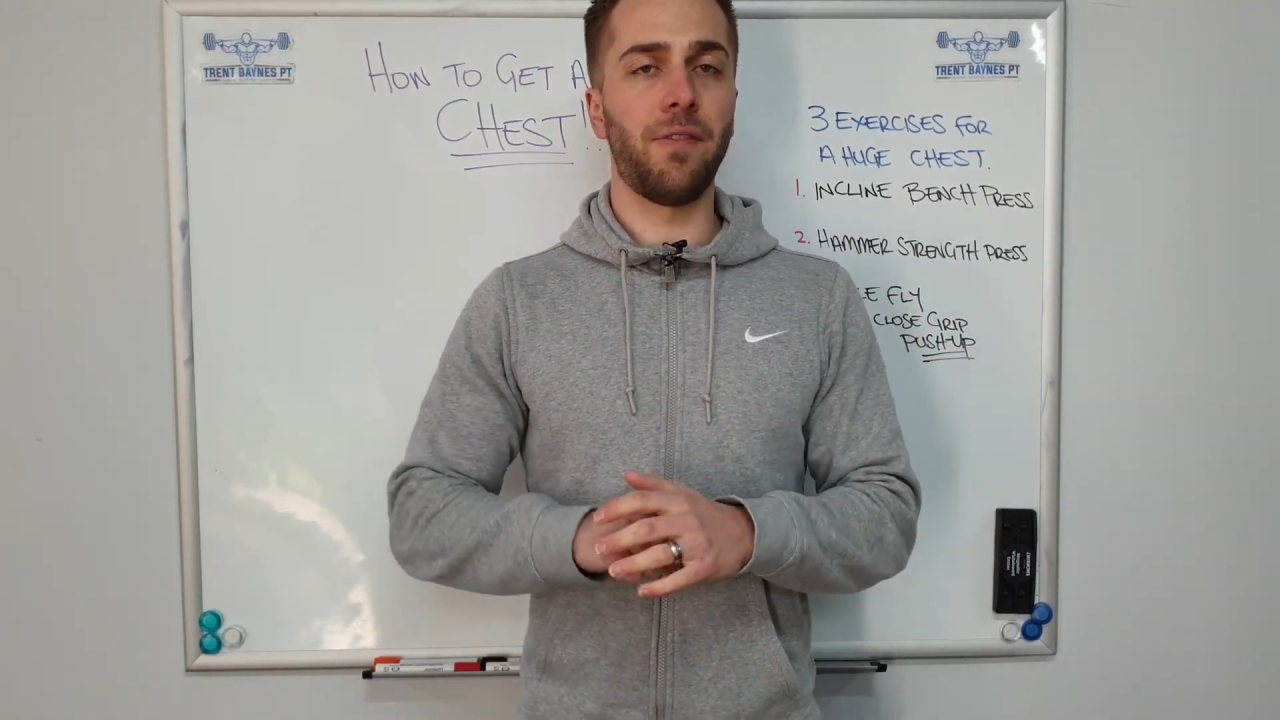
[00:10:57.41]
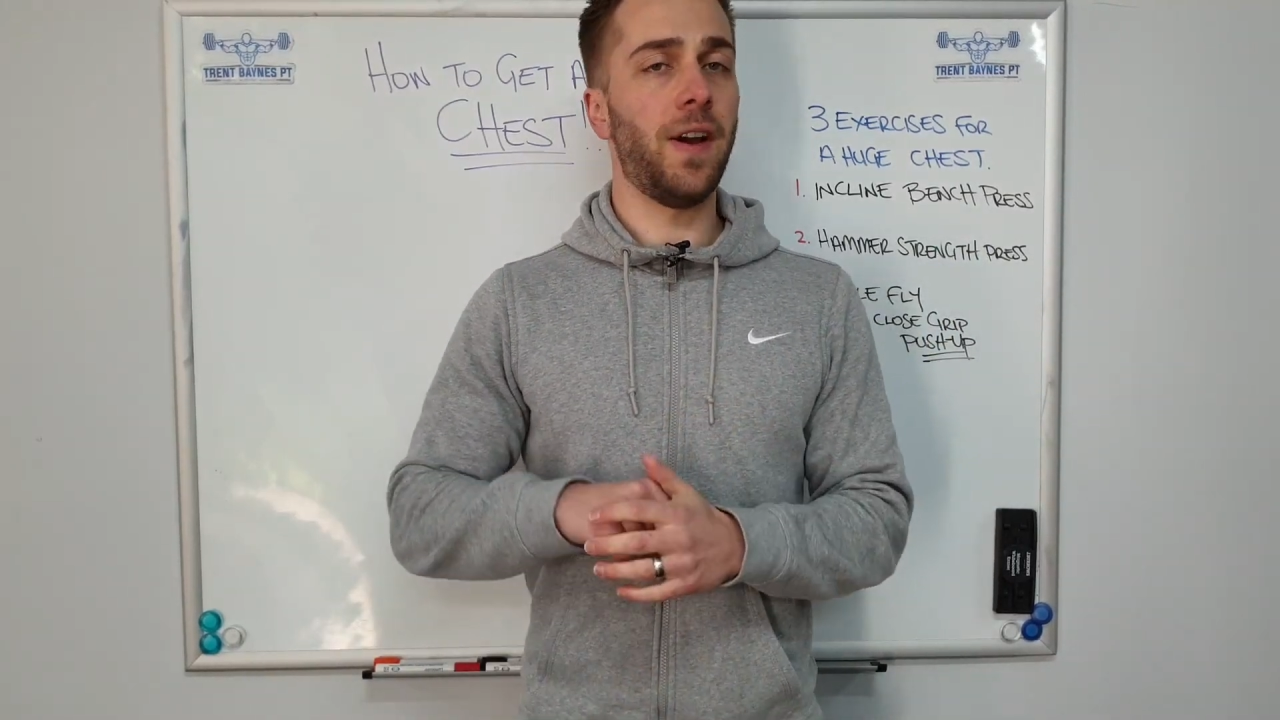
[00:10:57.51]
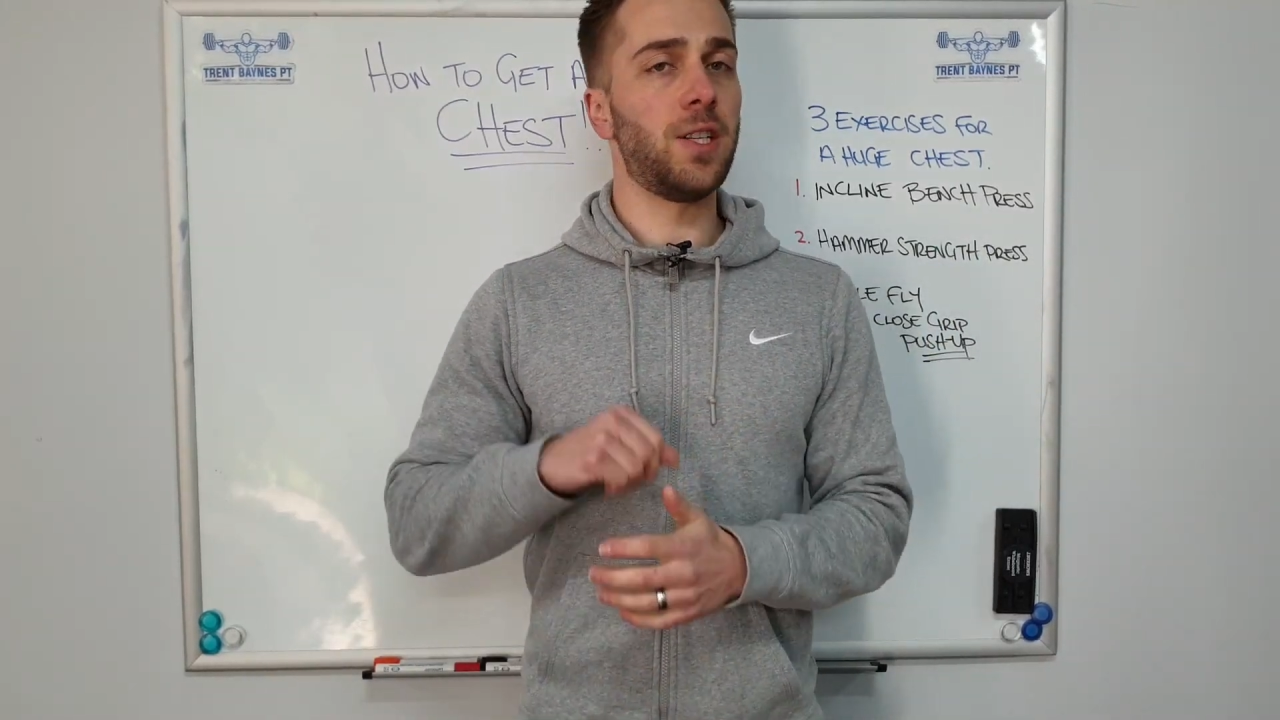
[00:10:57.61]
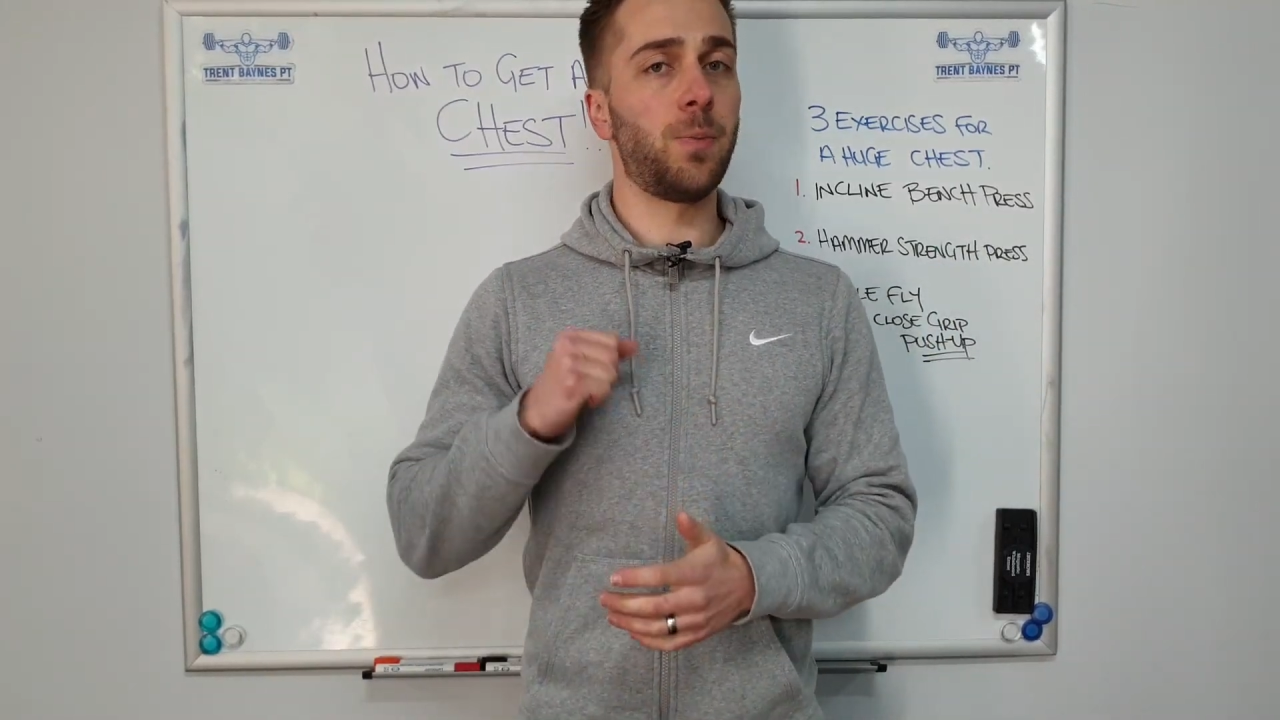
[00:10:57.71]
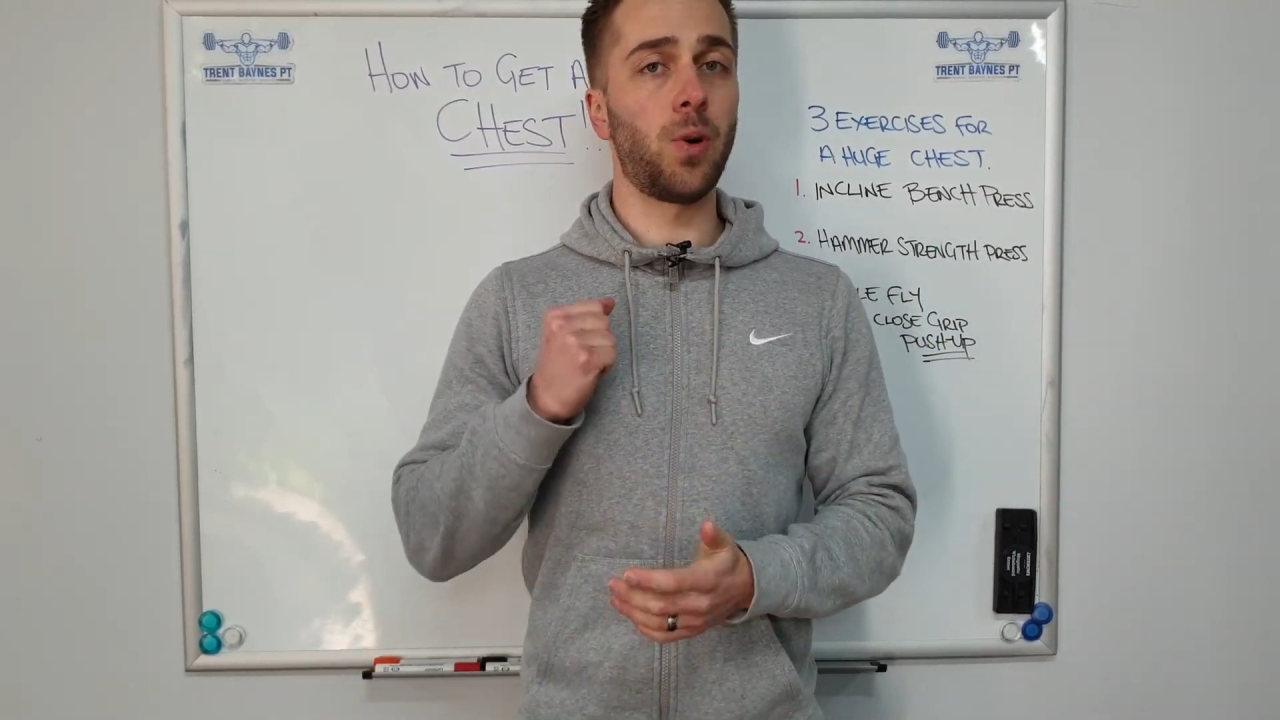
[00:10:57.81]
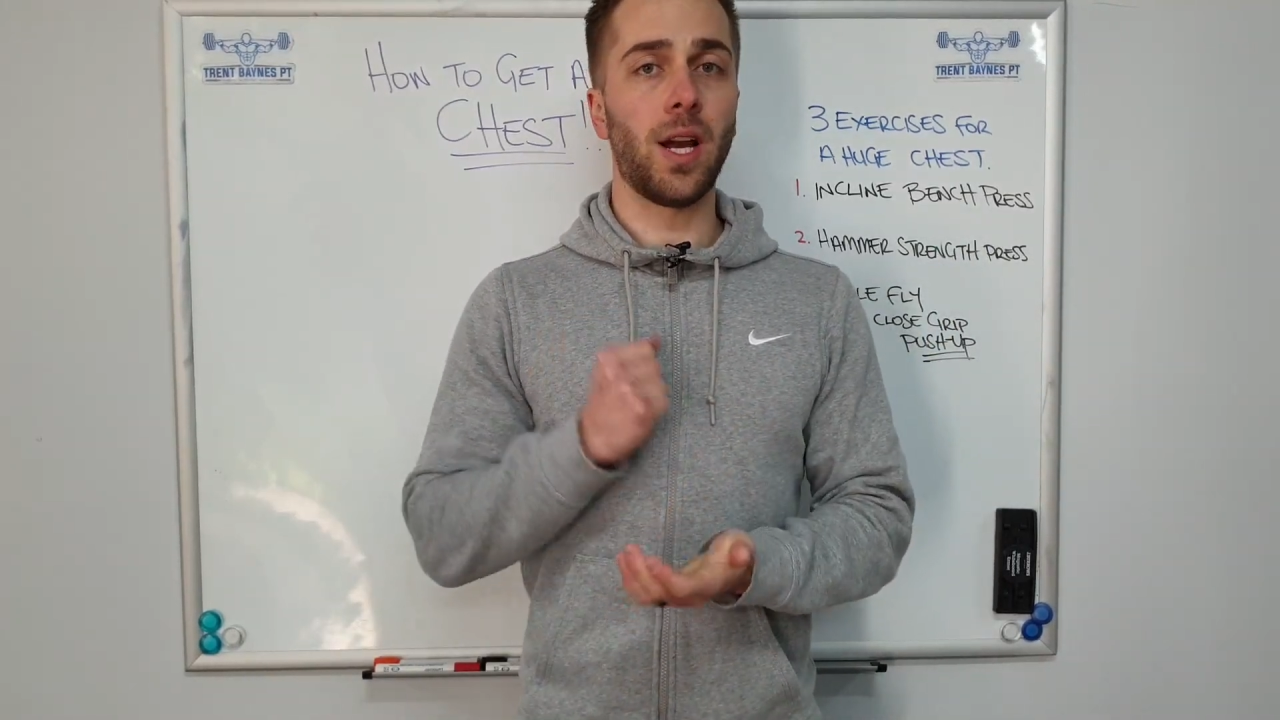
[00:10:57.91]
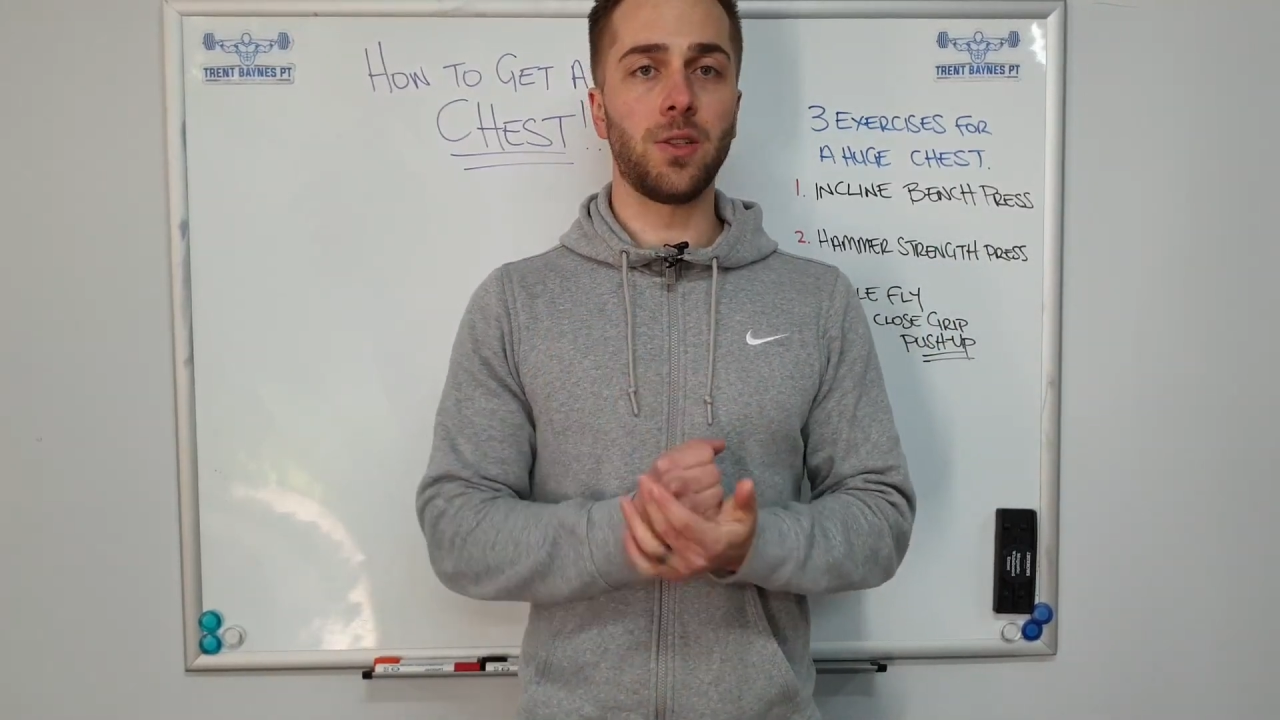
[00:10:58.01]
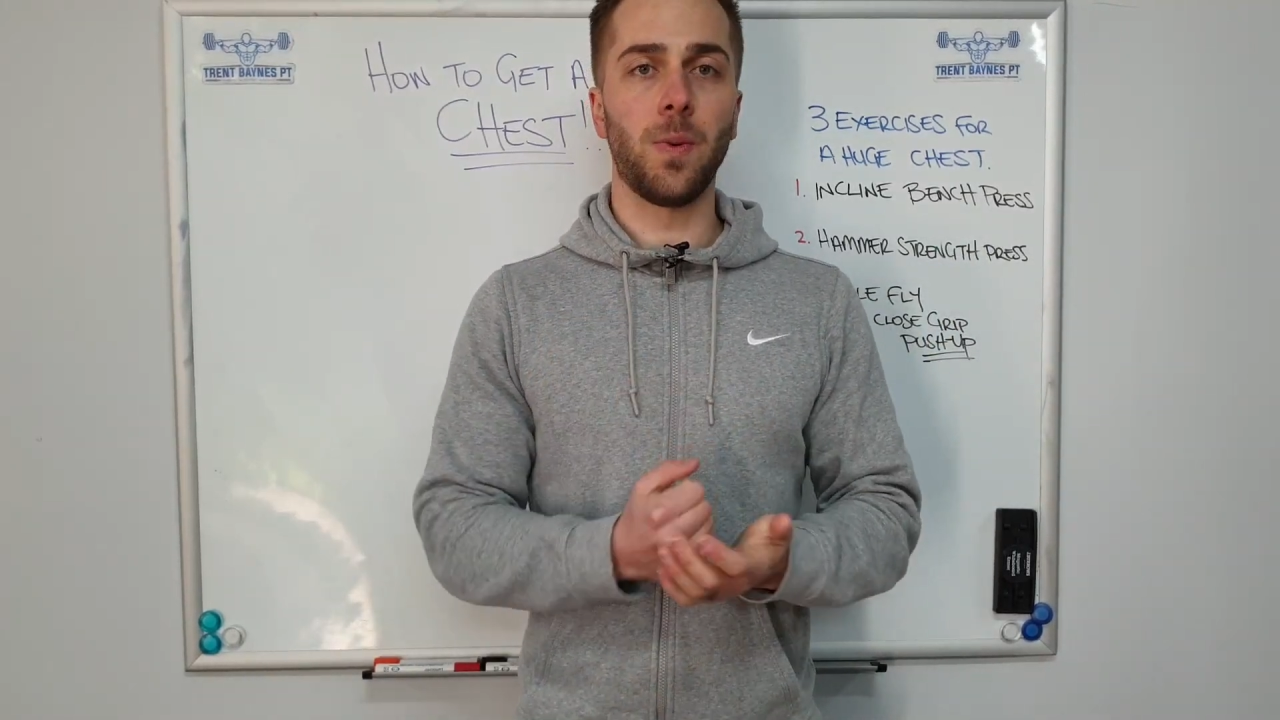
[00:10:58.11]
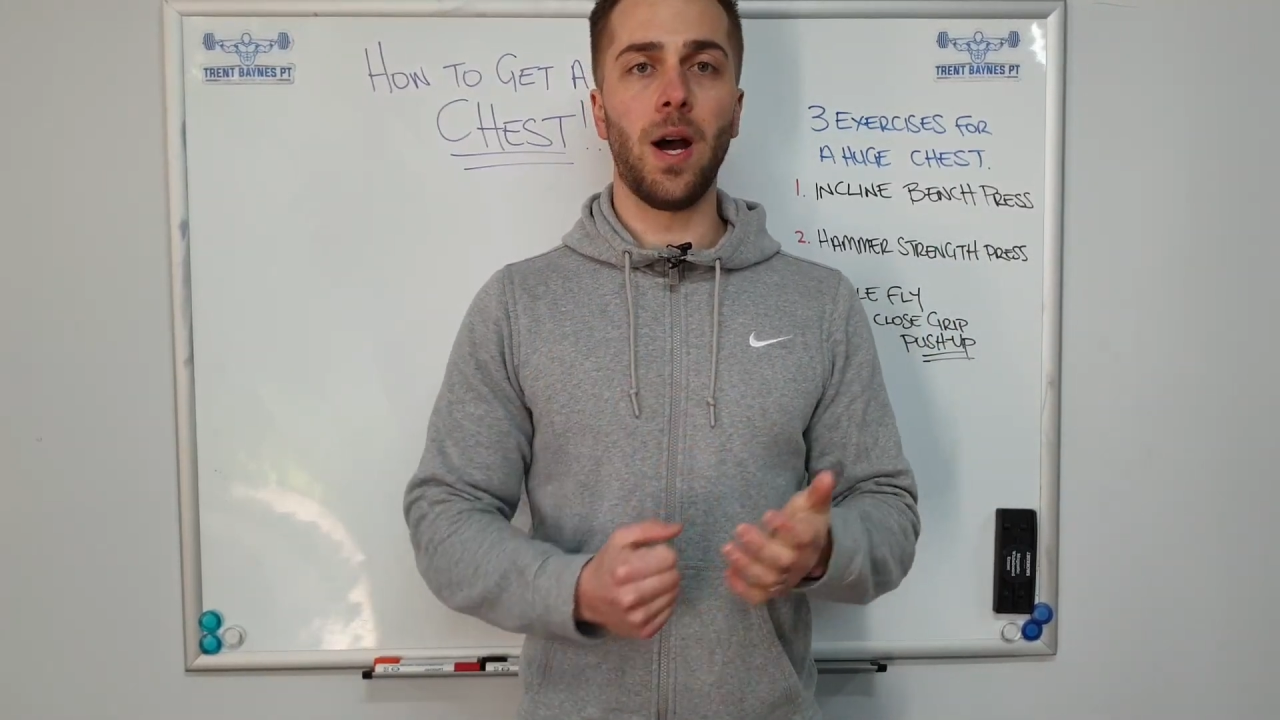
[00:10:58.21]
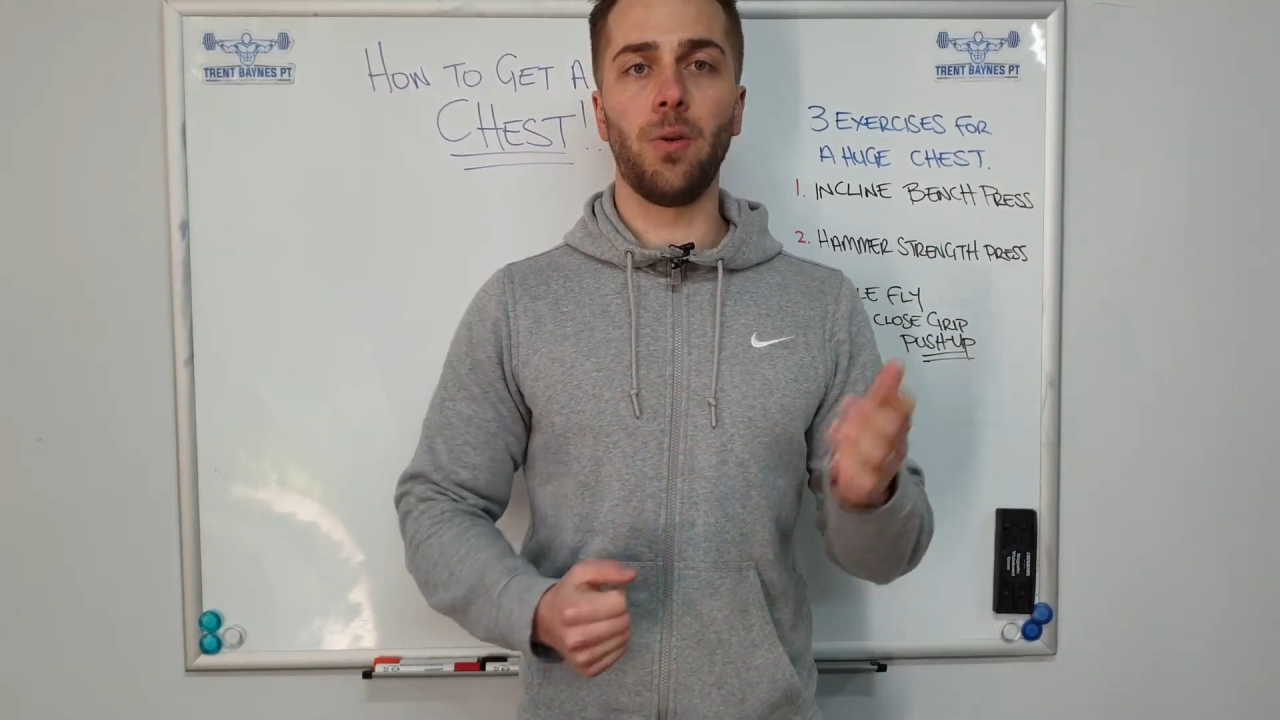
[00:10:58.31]
Facebook
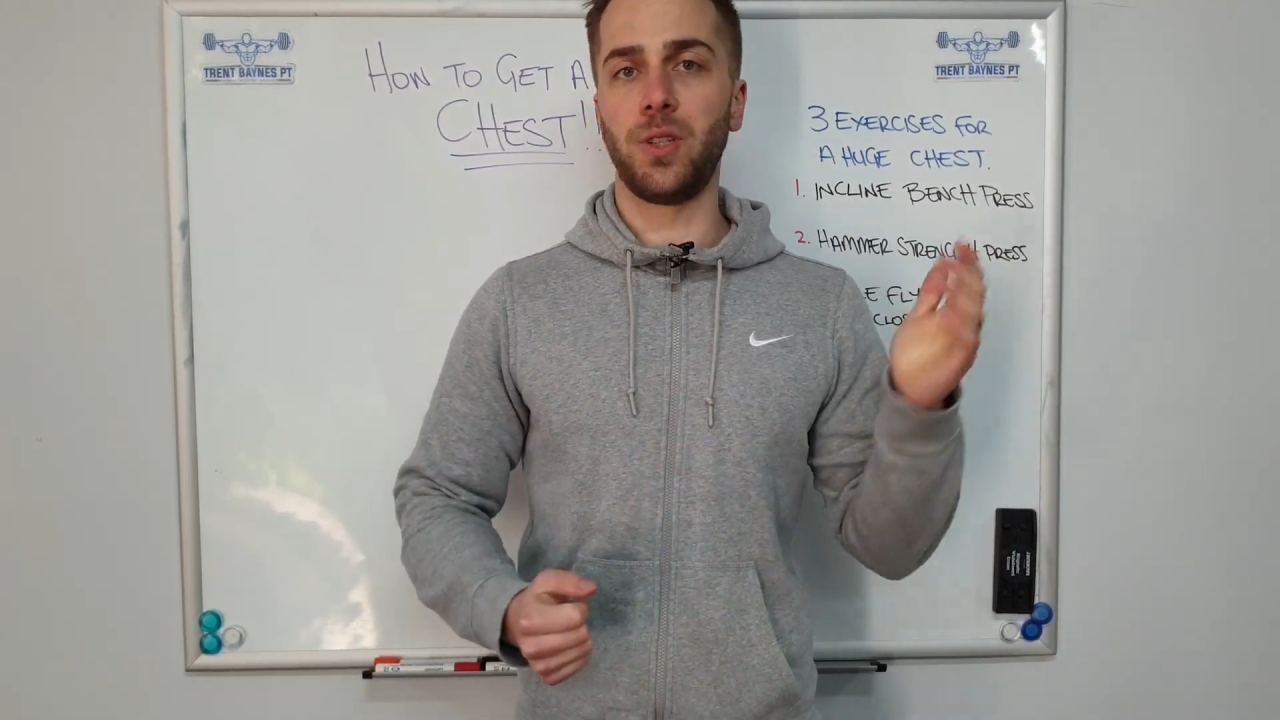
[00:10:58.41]
as well,